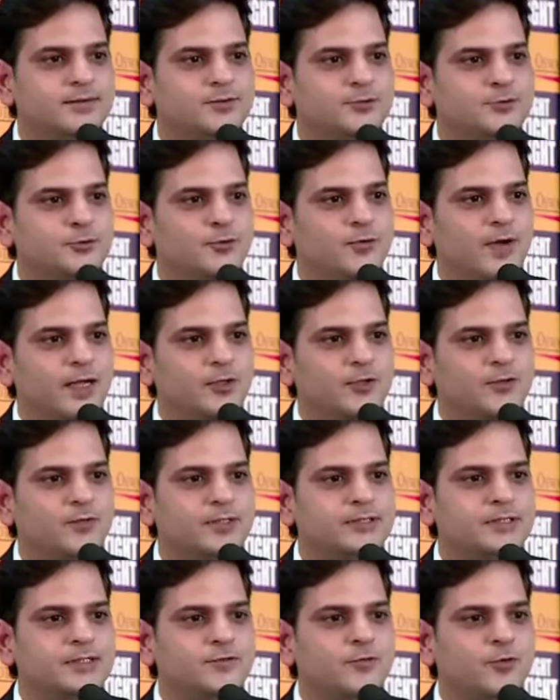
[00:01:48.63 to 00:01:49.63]
to Value
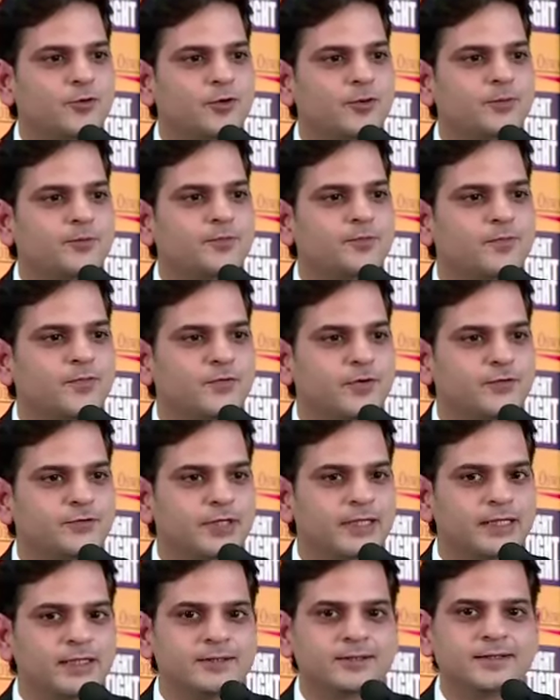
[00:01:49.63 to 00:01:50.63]
Investing Forum 5th
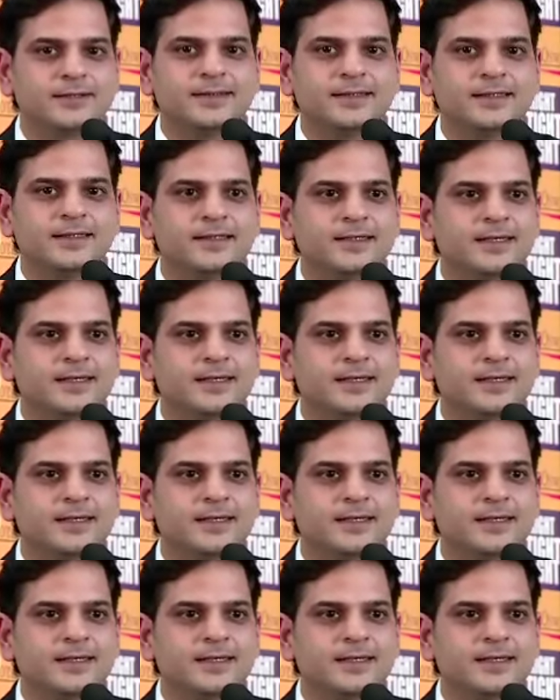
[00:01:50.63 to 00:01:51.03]
edition